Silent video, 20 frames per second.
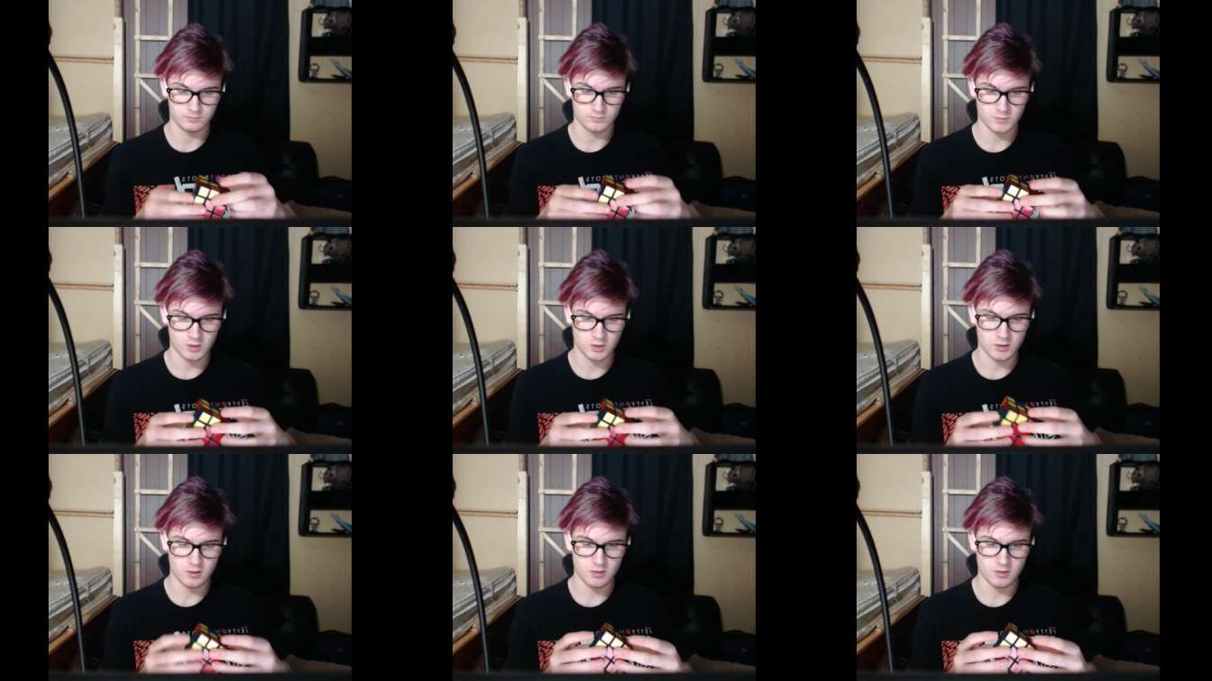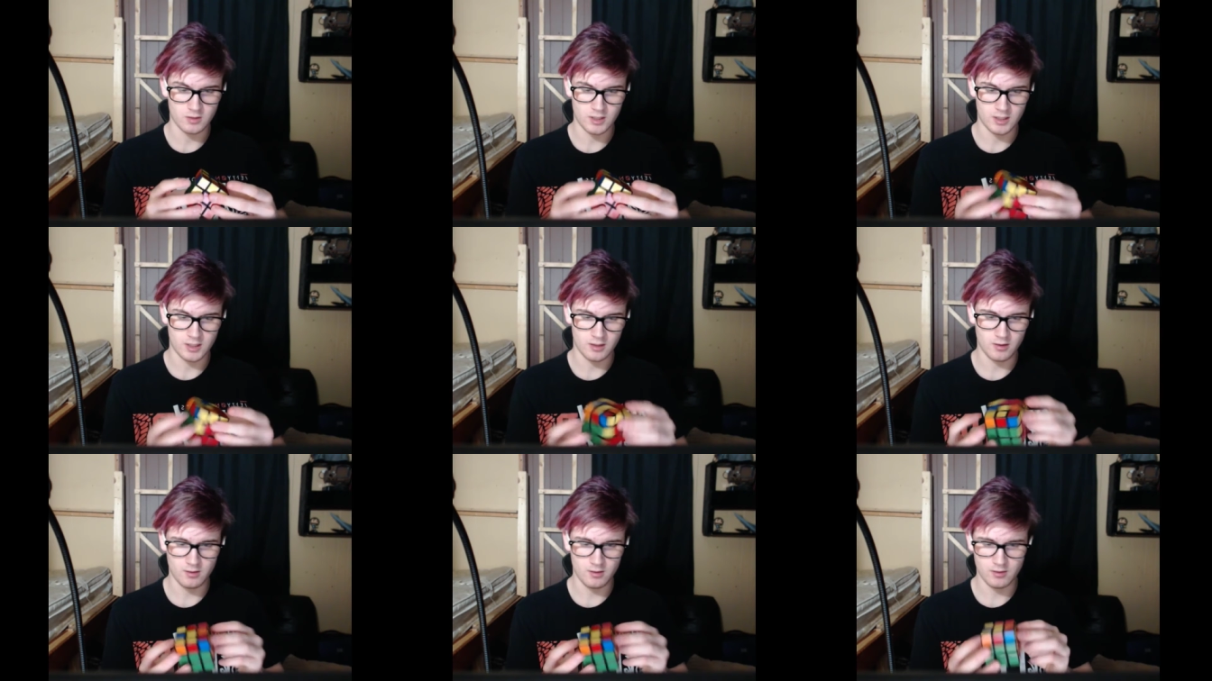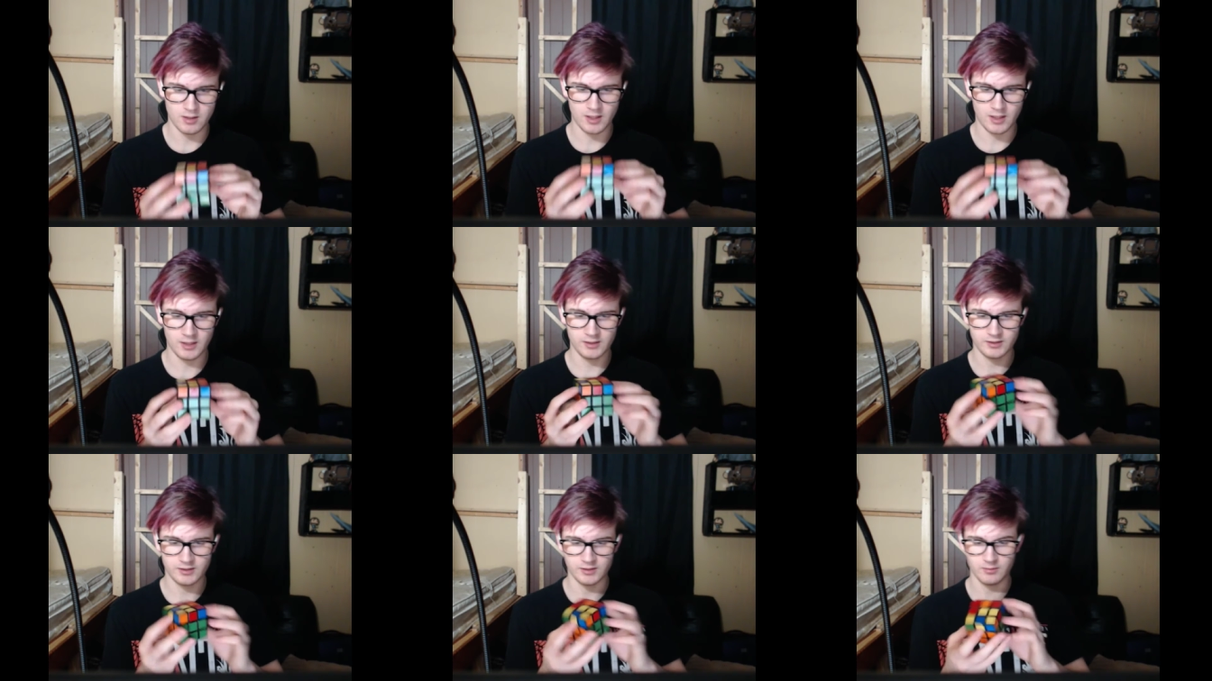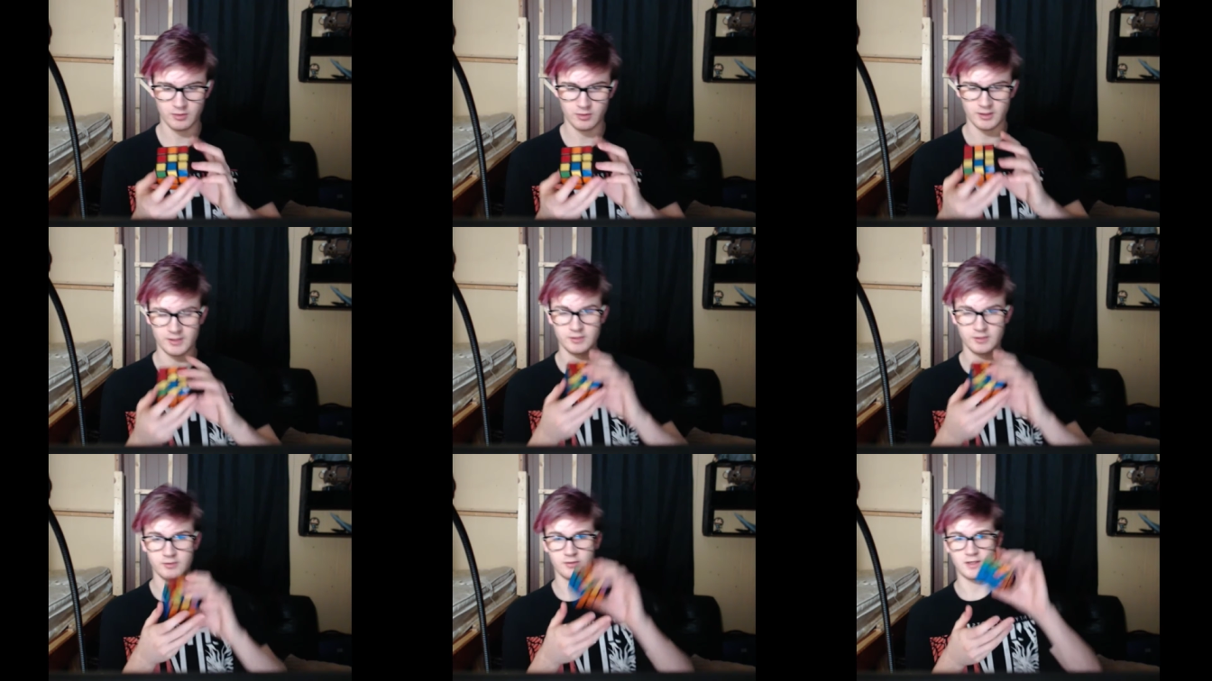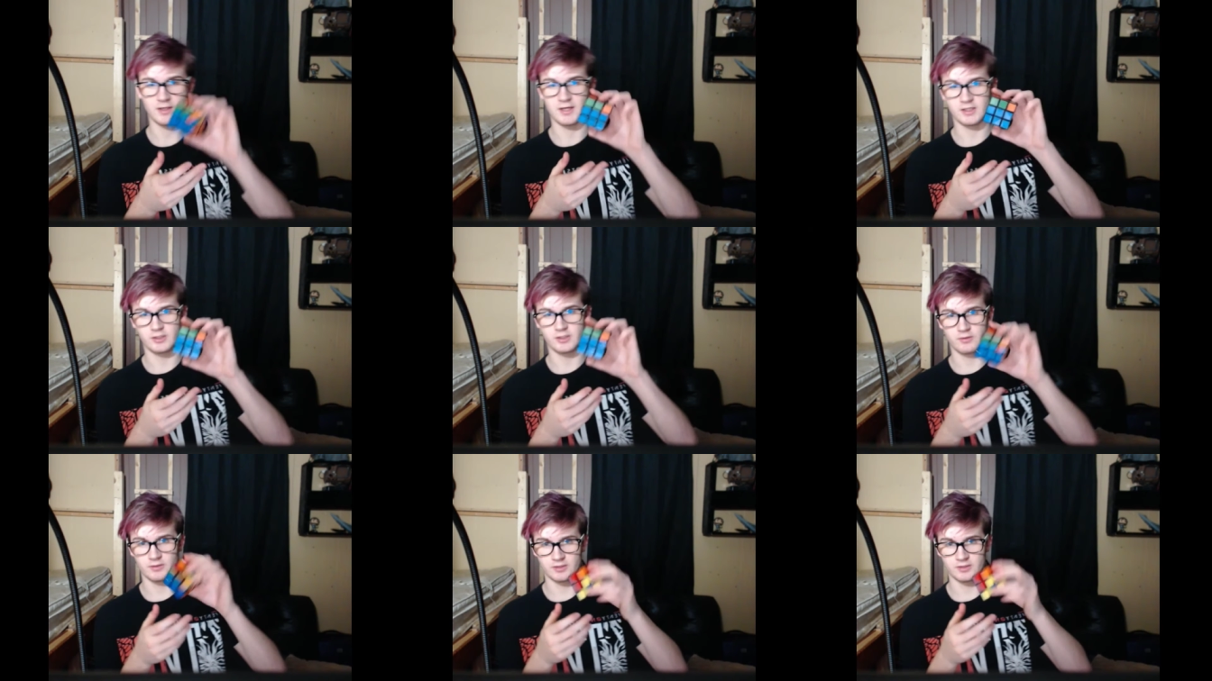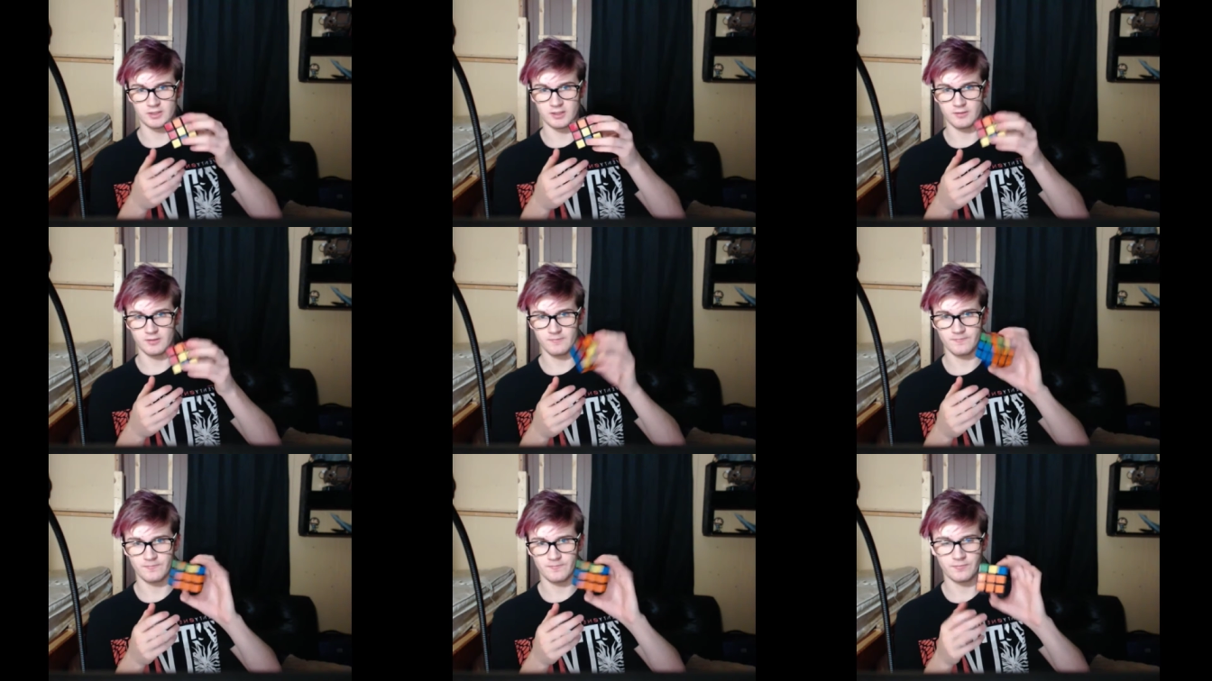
Alright, alright, it's in place, as you can tell.